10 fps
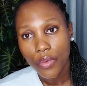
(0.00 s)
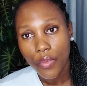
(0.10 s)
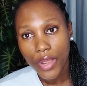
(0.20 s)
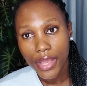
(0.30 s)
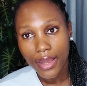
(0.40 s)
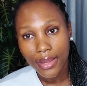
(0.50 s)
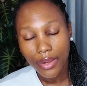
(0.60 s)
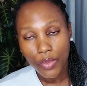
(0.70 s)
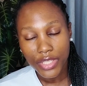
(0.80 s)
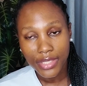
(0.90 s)

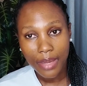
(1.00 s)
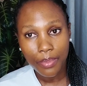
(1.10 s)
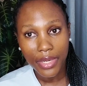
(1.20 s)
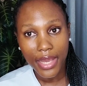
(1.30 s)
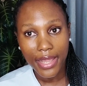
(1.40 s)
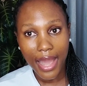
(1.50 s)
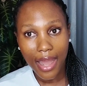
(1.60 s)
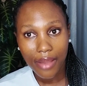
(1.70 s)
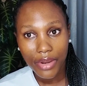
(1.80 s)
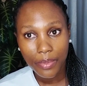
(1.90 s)
where we supply
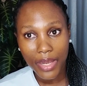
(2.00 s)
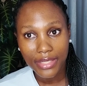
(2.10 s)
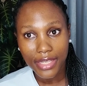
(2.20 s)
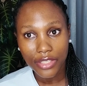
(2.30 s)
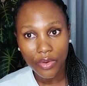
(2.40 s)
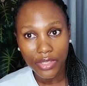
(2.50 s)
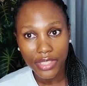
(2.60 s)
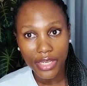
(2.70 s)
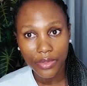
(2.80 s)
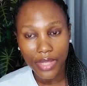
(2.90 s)
100%
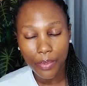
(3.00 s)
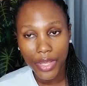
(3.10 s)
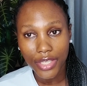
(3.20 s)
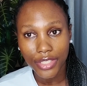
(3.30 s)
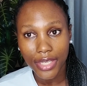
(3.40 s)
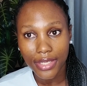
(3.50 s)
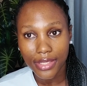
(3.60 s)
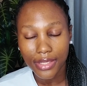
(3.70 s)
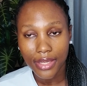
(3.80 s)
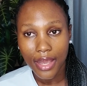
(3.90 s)
oxygen to the
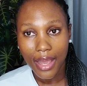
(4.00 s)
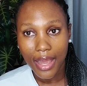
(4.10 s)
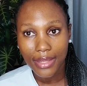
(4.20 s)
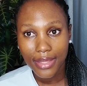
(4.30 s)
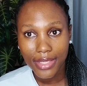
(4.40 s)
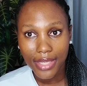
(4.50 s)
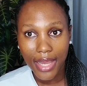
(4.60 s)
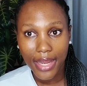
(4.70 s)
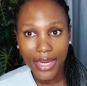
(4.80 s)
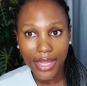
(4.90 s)
patient, and this
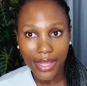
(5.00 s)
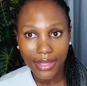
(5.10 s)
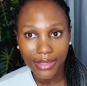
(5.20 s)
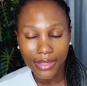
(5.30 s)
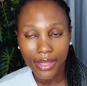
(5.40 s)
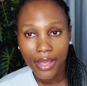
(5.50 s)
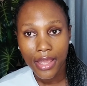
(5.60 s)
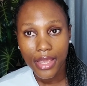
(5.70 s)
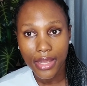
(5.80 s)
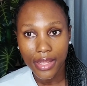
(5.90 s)
can enhance
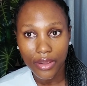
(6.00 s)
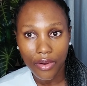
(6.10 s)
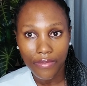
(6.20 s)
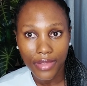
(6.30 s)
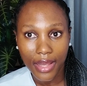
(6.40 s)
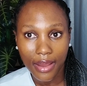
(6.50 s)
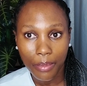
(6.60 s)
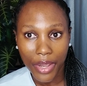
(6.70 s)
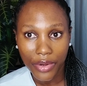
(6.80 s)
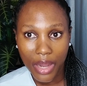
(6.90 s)
healing of
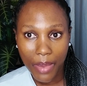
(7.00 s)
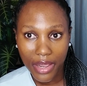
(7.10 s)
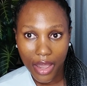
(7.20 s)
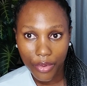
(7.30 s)
the Pyoderma